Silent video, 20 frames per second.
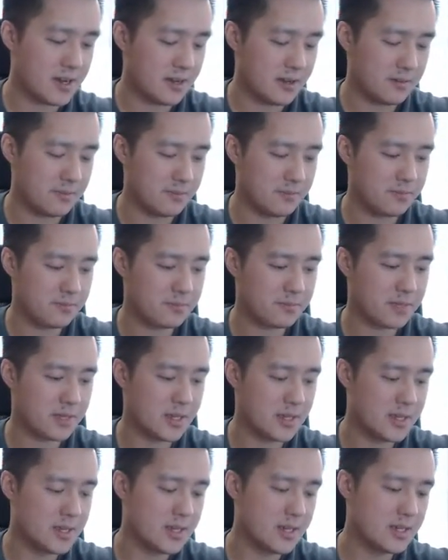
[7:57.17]
um,
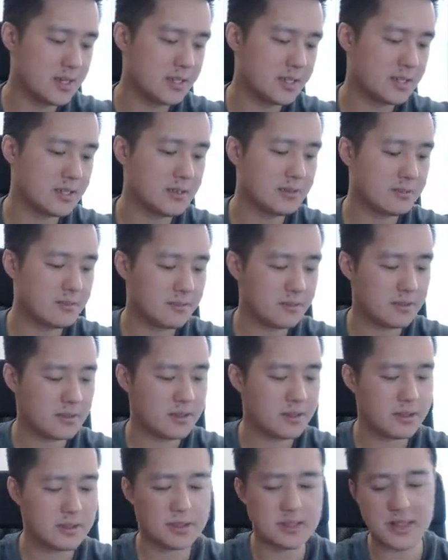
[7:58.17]

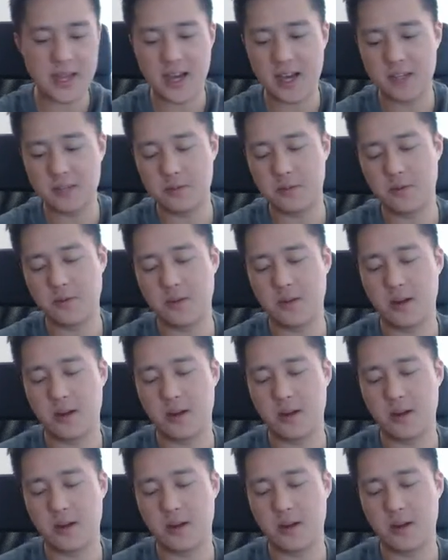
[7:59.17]
styles between the